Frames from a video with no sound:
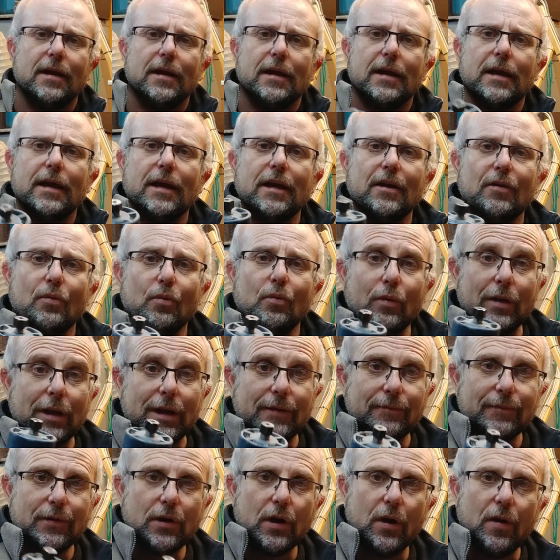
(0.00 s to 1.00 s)
And when
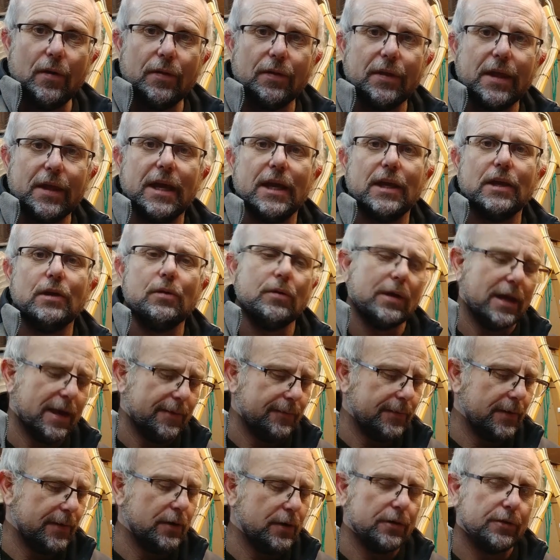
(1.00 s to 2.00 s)
you've got that, you
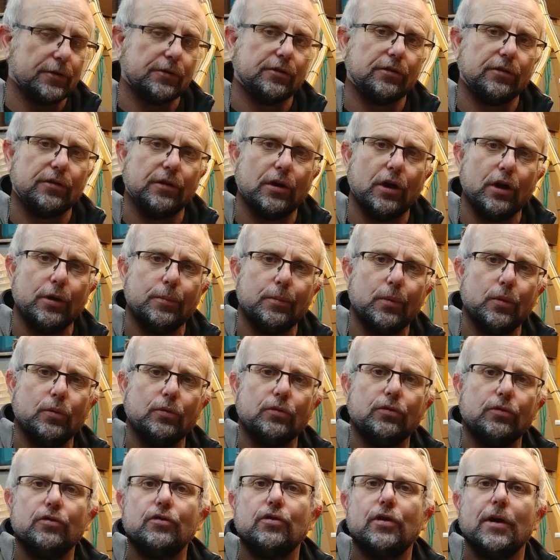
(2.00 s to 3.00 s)
haven't got a
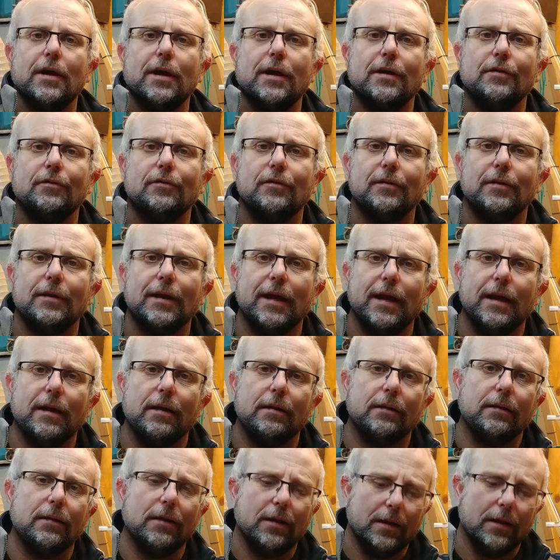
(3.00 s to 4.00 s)
snowball's chance in
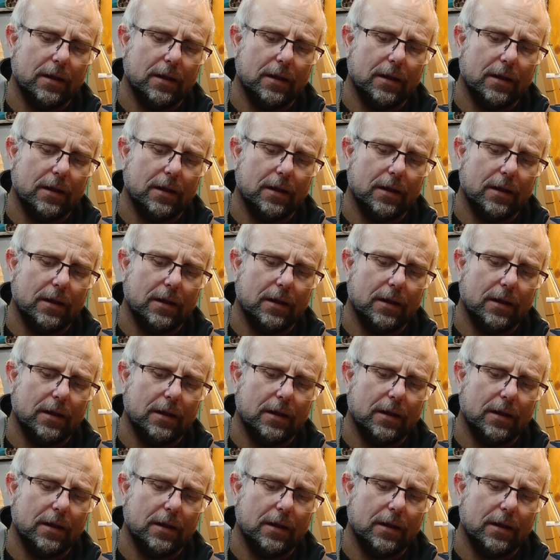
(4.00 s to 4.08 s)
hell